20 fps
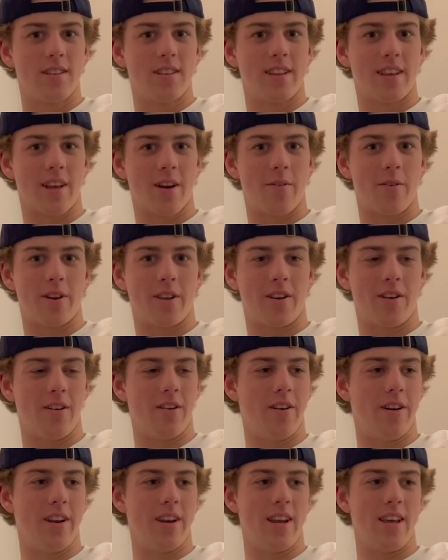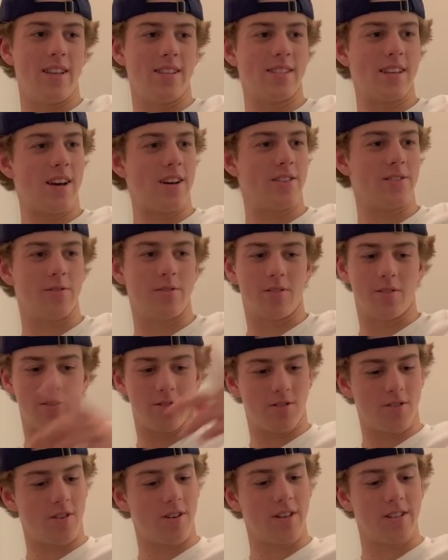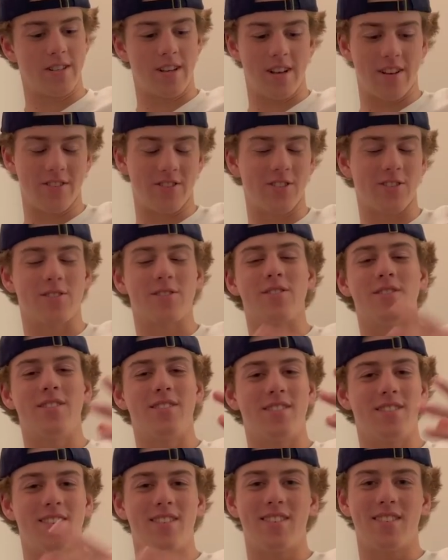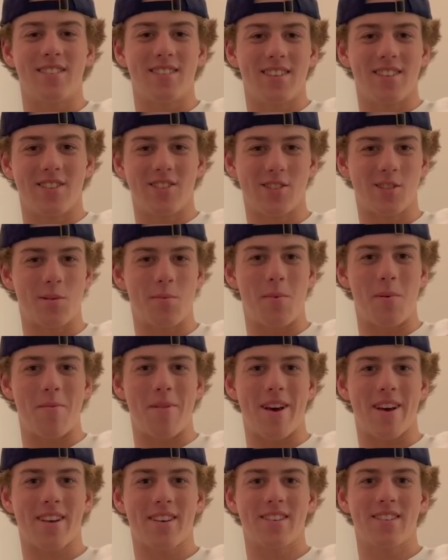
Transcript: Yeah. I want to go to Nate's house. I want to go to Charlie's house. Just yeah, just to be back.